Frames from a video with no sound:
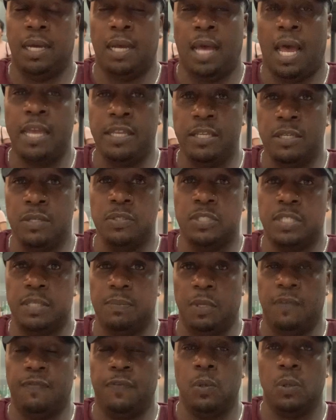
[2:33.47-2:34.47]
I used it
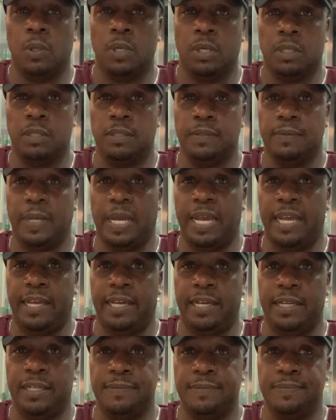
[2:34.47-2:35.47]
before,
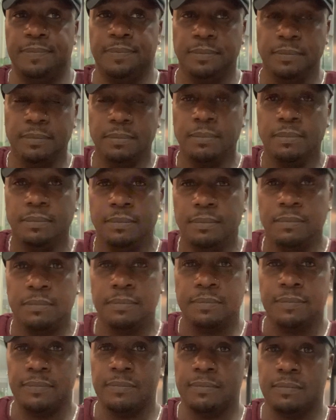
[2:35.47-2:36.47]
and
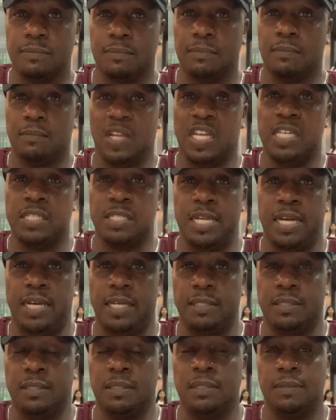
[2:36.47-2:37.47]
it's
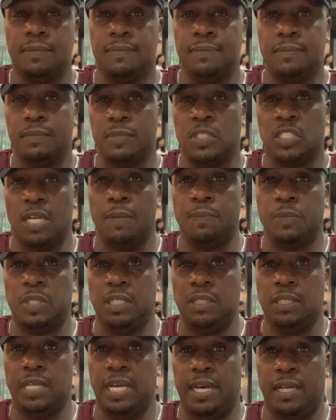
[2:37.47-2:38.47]
not
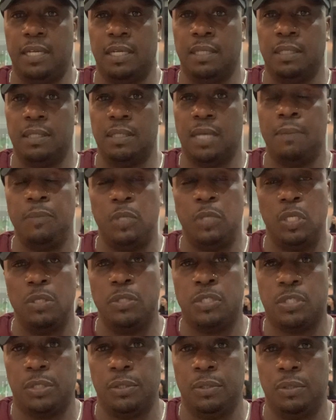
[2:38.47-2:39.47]
something that I'm
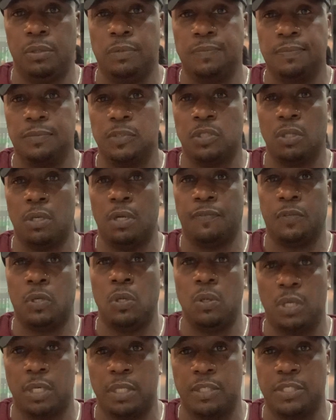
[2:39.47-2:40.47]
used to. So of
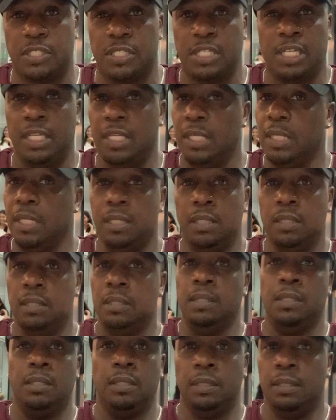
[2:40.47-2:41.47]
course,
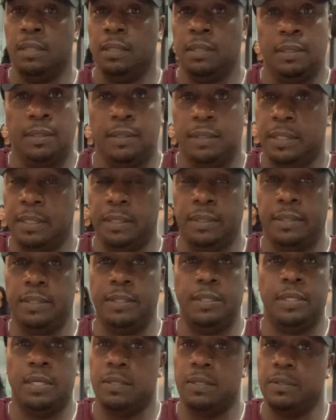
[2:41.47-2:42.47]

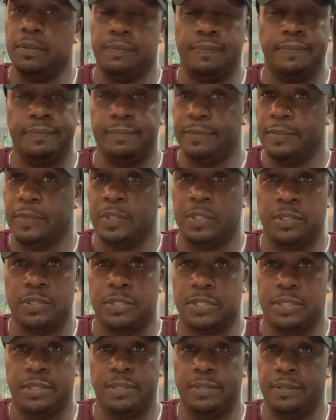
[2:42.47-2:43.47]
you know,
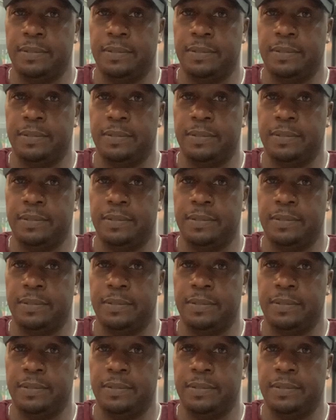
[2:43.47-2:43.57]
there's